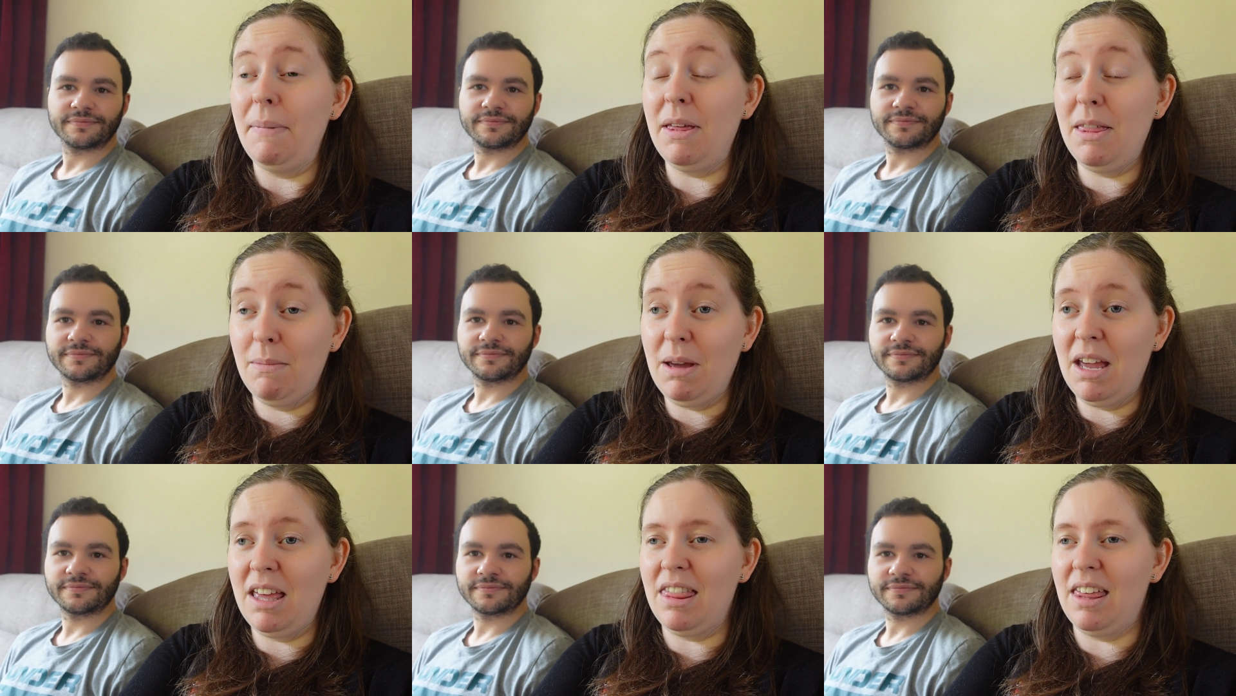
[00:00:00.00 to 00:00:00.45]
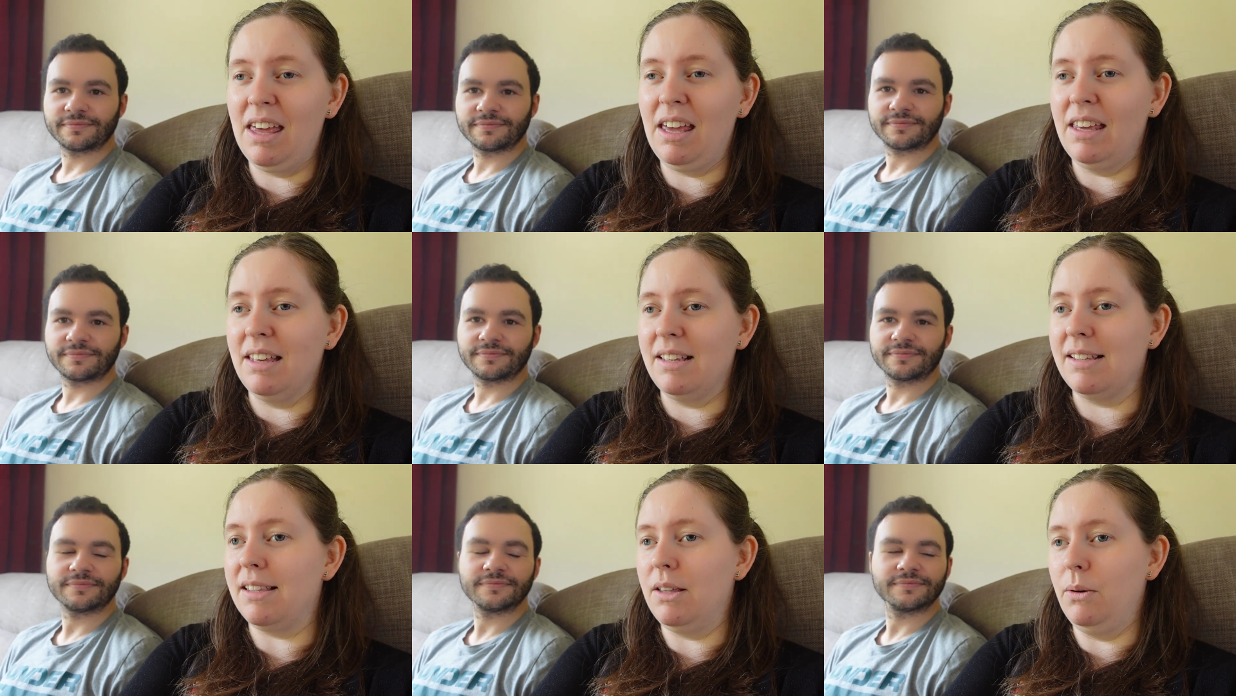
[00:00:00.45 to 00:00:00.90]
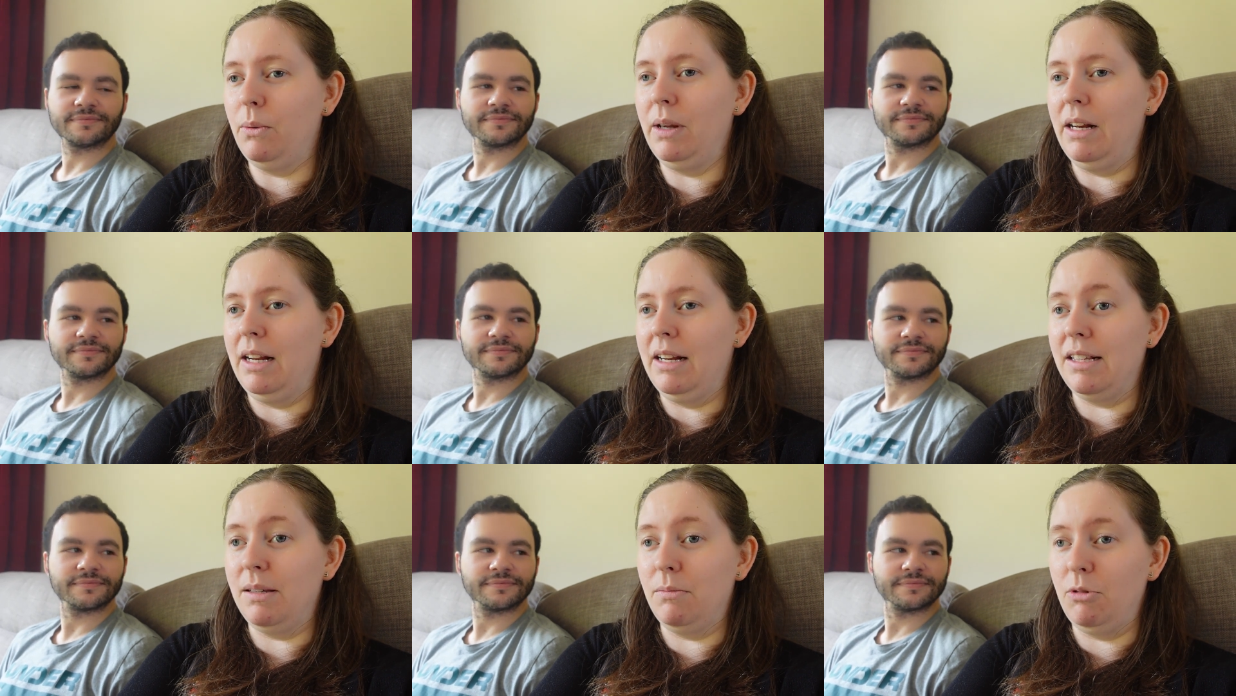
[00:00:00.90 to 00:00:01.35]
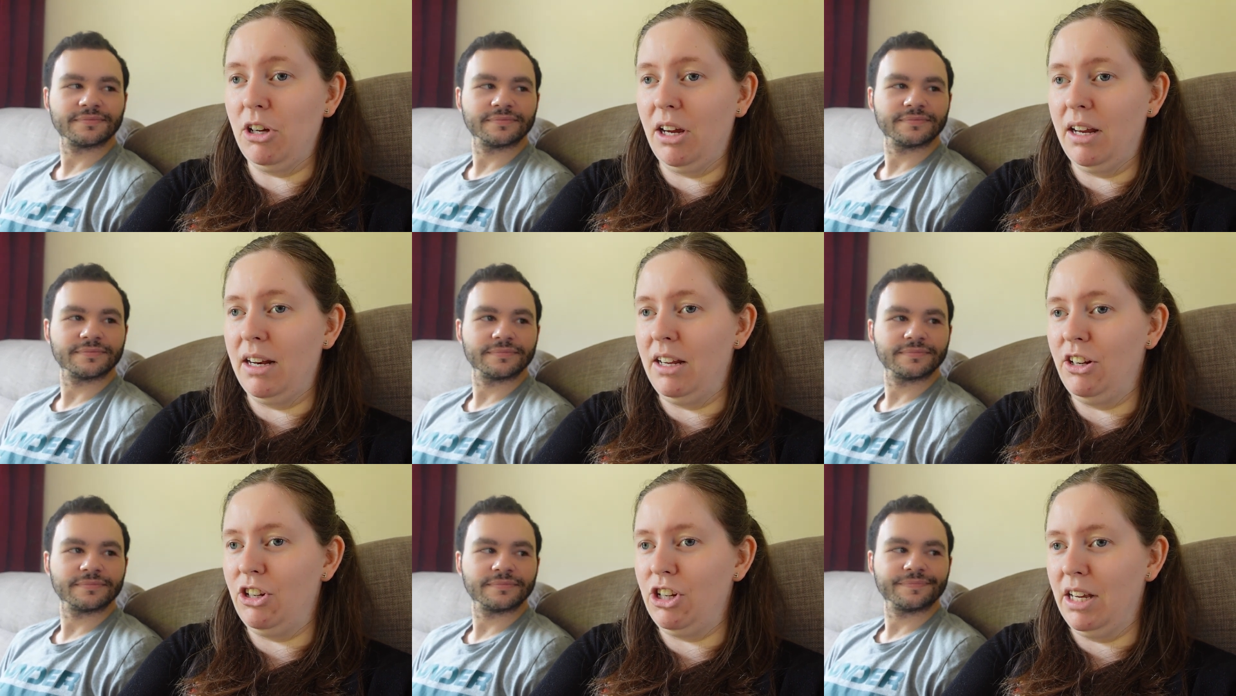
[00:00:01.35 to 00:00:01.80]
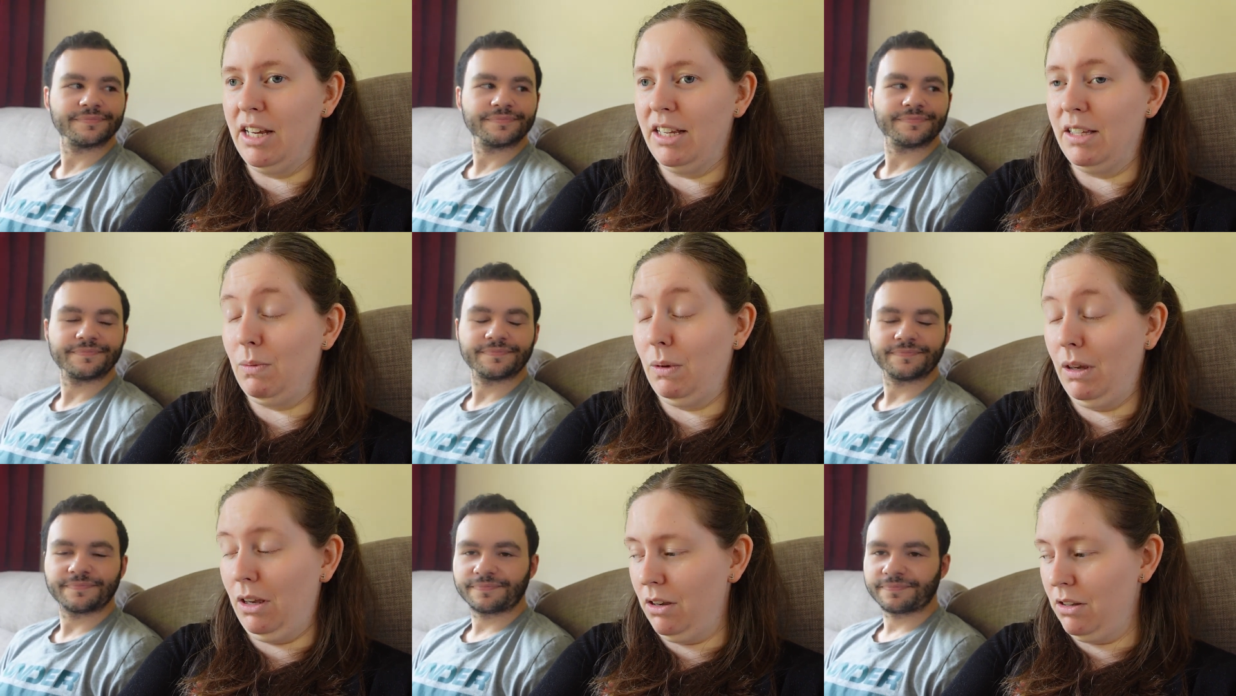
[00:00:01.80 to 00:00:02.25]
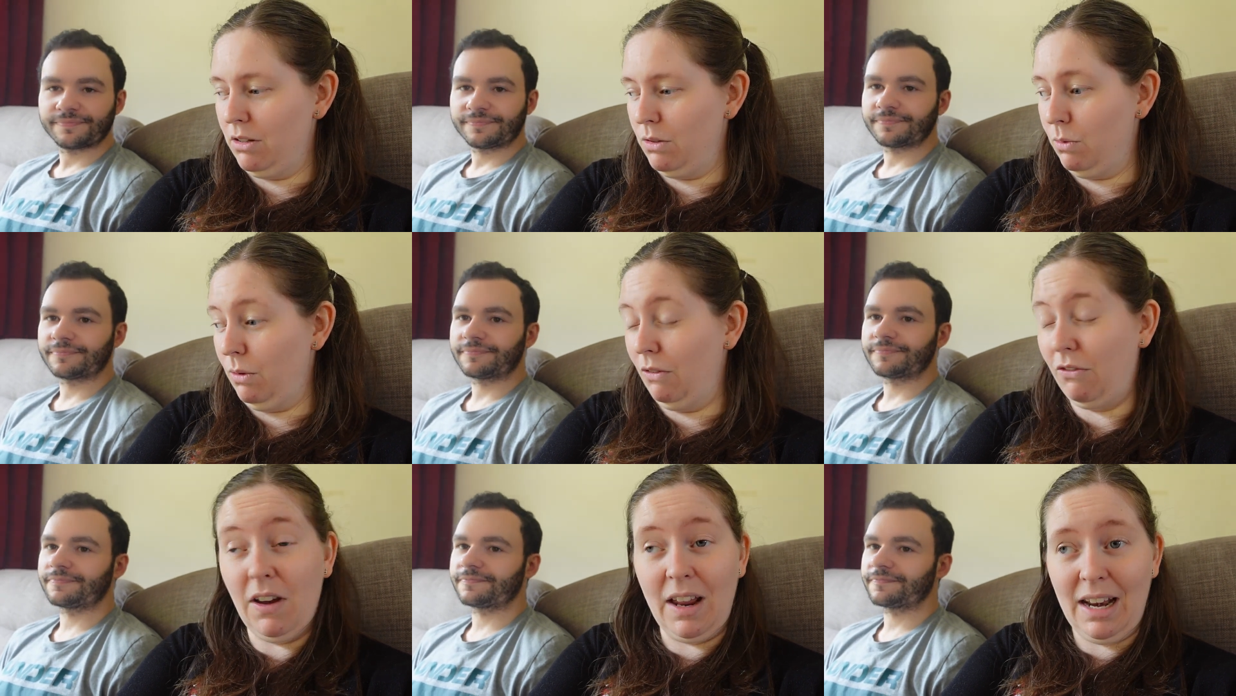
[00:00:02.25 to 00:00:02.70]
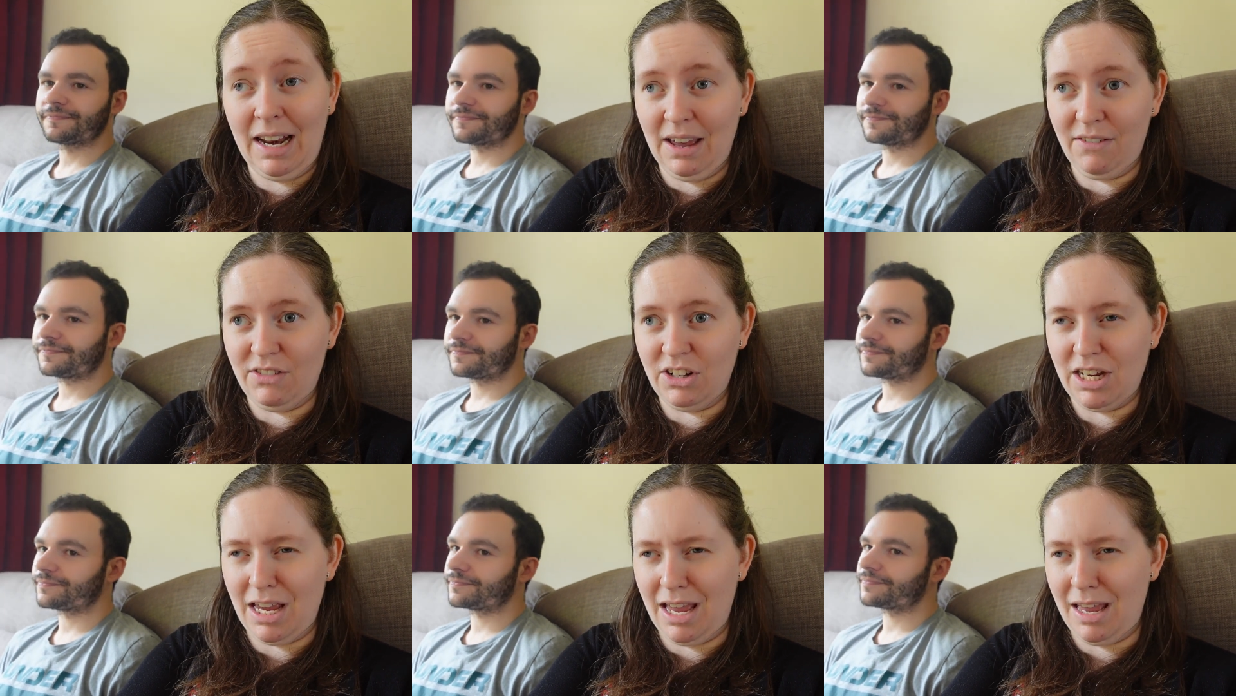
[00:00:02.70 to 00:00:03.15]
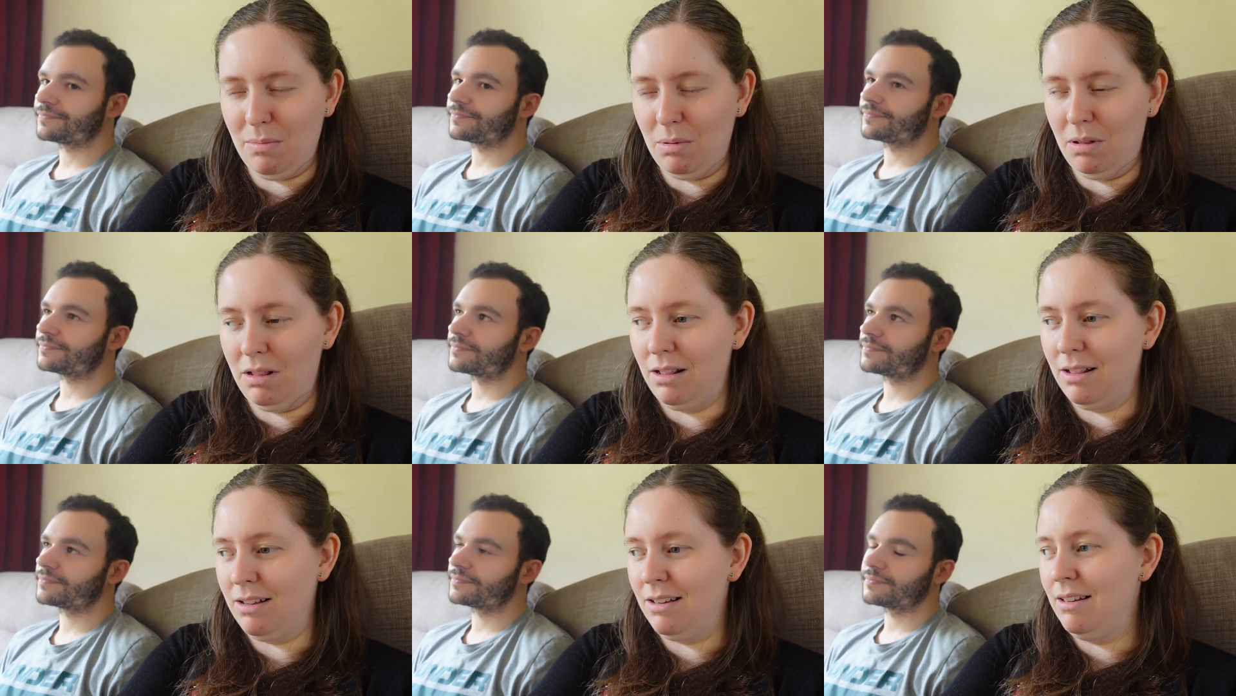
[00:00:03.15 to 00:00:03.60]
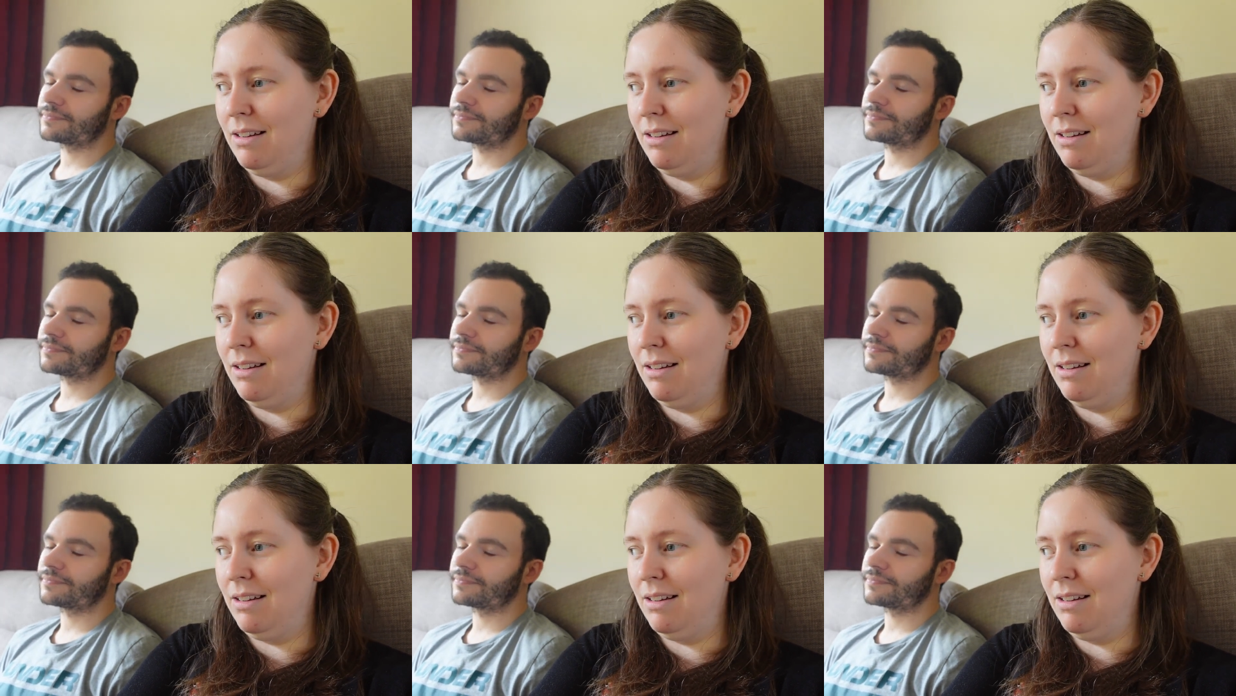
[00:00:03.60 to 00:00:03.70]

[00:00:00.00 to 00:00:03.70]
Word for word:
Speaker 1: But the main thing is that we need some dining chairs because we finally have a table.